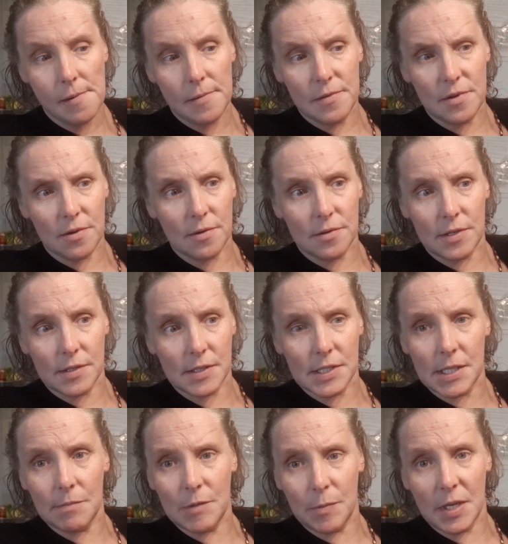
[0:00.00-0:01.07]
There doesn't
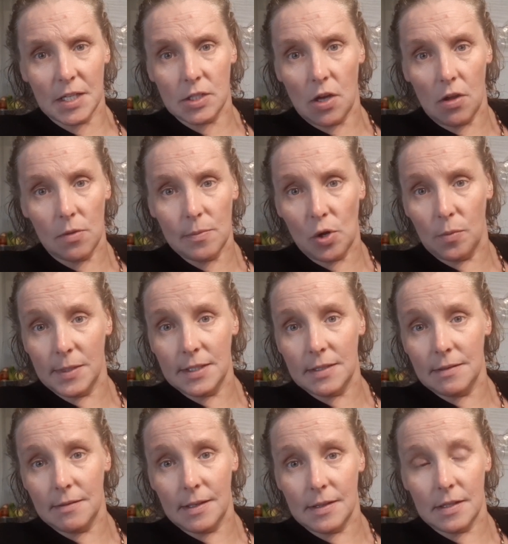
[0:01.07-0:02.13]
seem to be a dull moment
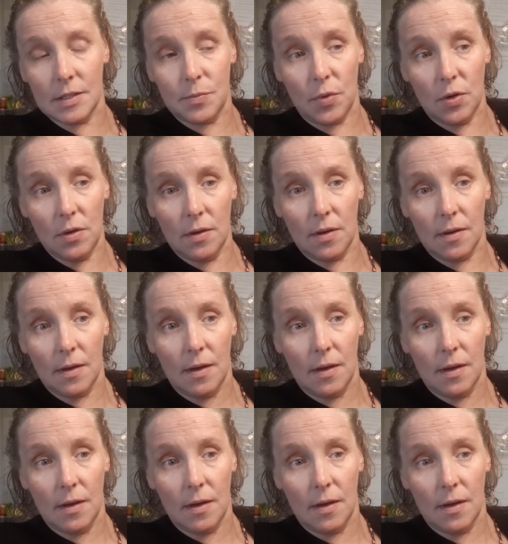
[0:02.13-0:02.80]
in this book.